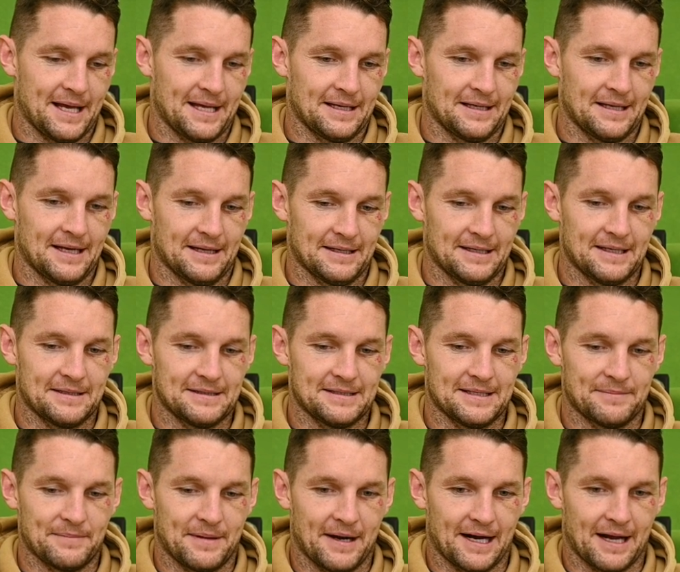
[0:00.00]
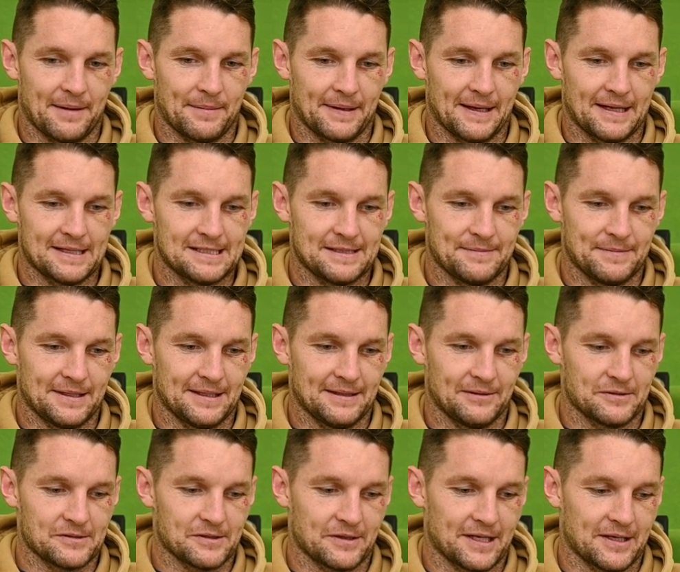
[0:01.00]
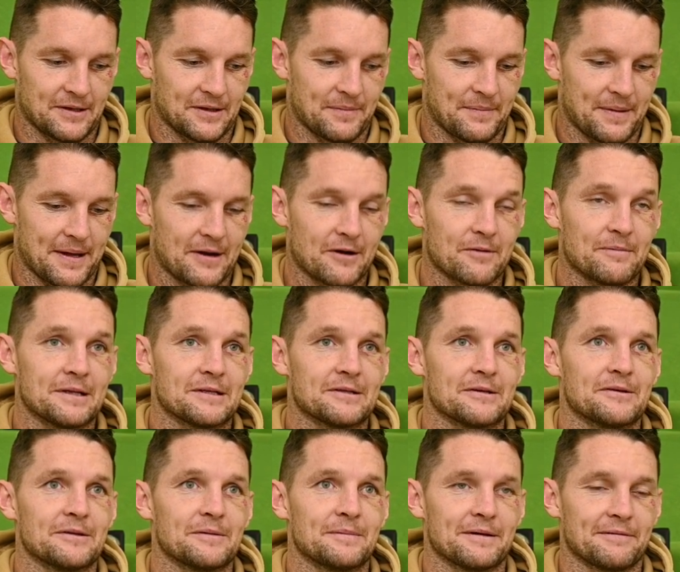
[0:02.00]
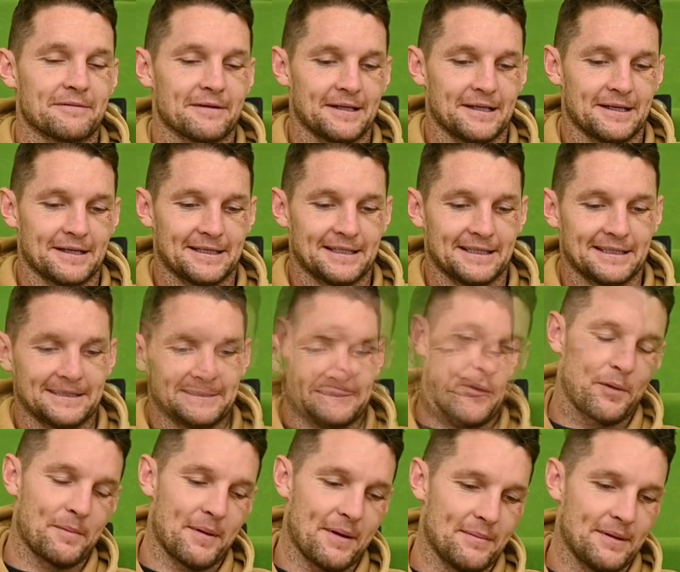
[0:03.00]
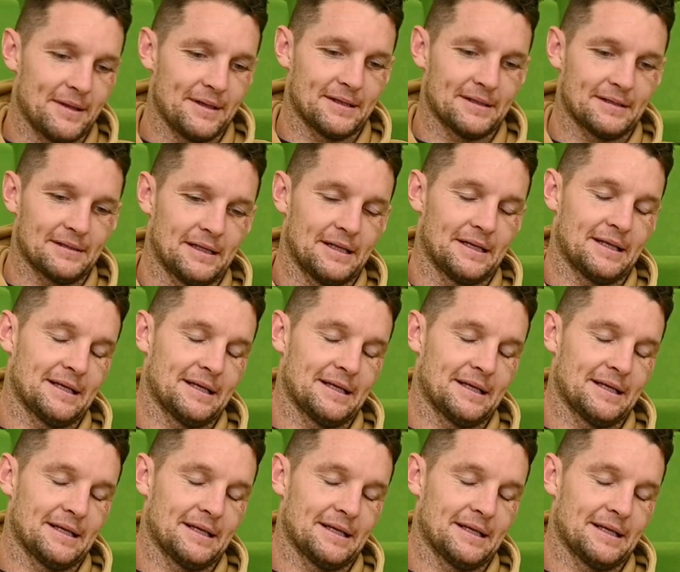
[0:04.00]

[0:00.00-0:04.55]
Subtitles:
I did mark up against him, and it looks like he got the better of me too, the big fella. I remember,